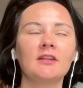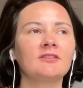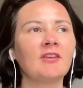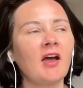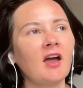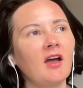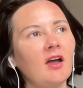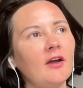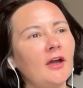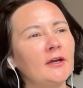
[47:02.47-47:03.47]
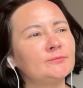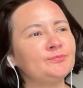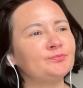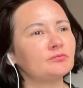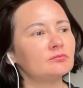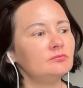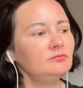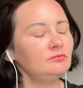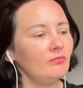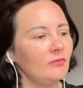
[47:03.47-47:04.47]
I had that. I
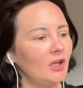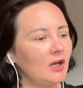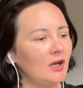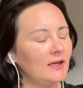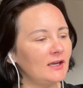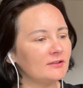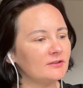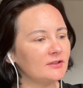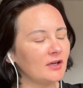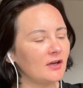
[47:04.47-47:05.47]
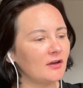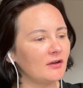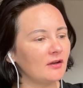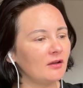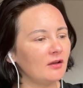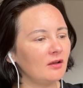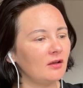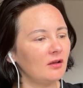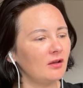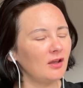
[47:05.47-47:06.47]
had a
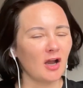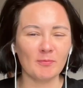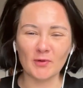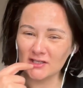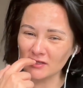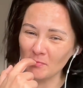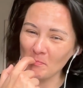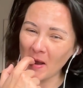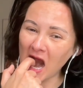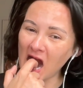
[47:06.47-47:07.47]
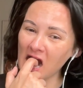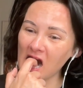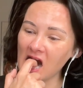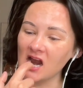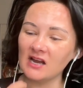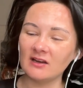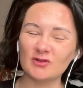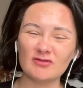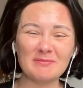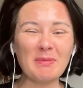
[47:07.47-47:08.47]
brace on the back. It
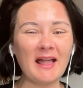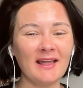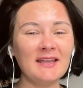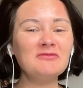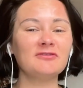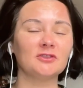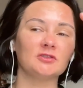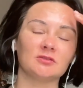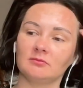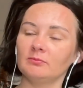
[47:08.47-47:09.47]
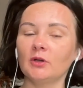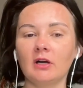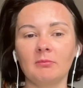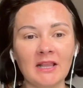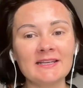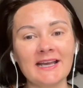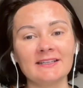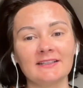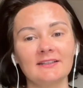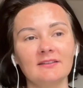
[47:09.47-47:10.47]
was really painful, but I'm glad I had
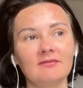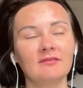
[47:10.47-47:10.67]
it.